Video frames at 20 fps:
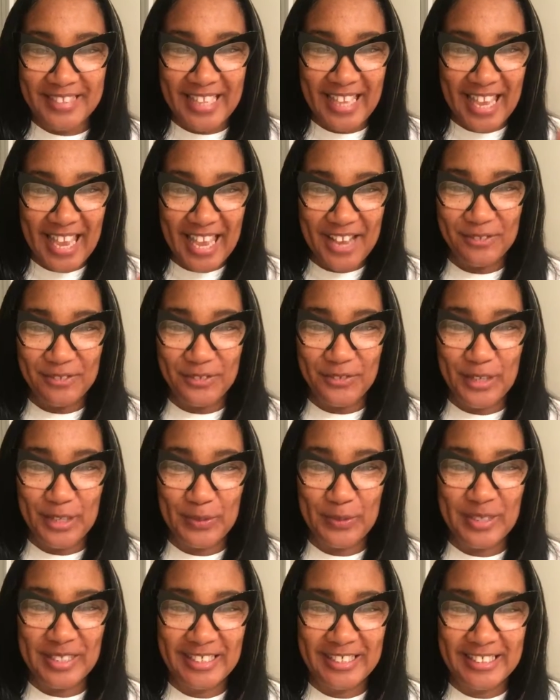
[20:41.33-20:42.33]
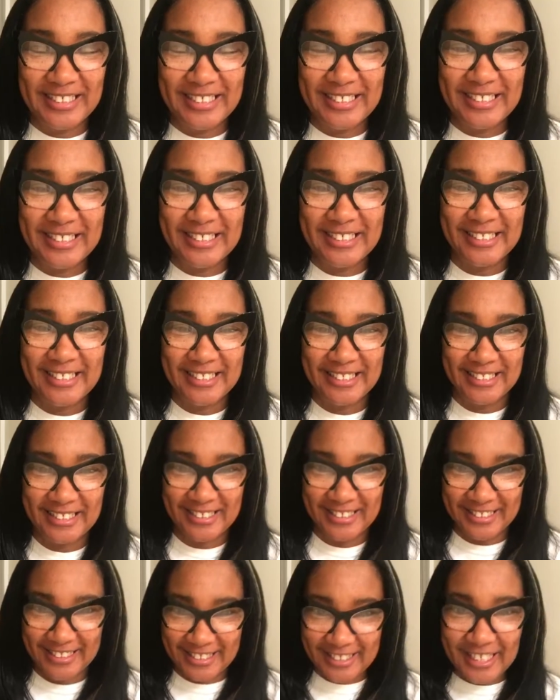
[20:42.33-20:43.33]
Have a great one.
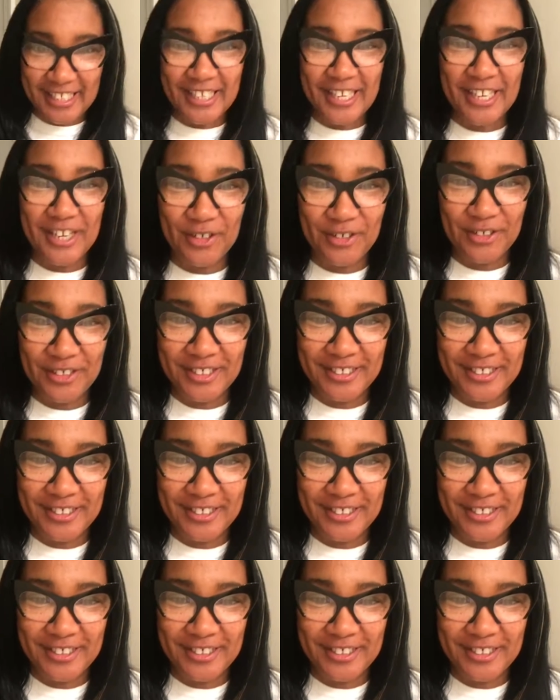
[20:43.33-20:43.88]
Take care.